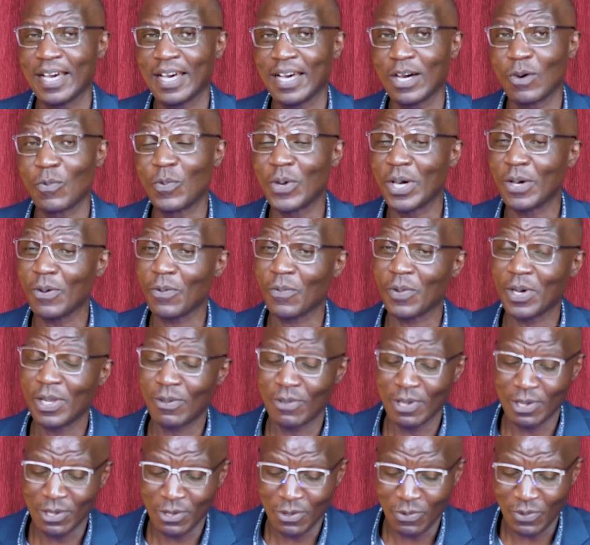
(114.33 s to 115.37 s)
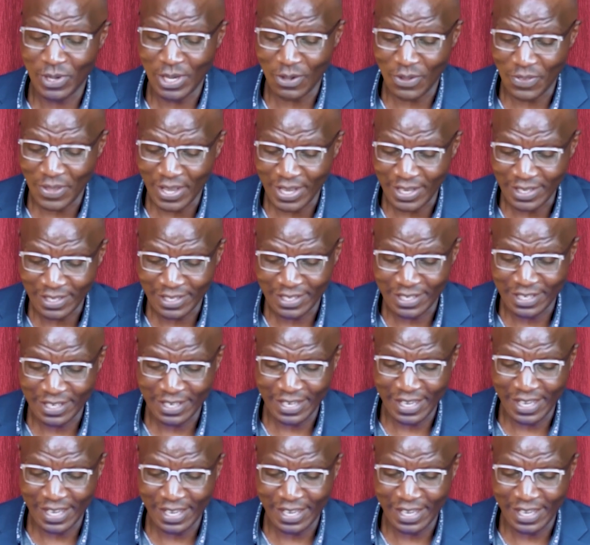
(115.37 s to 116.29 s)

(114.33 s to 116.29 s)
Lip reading: While we're on that,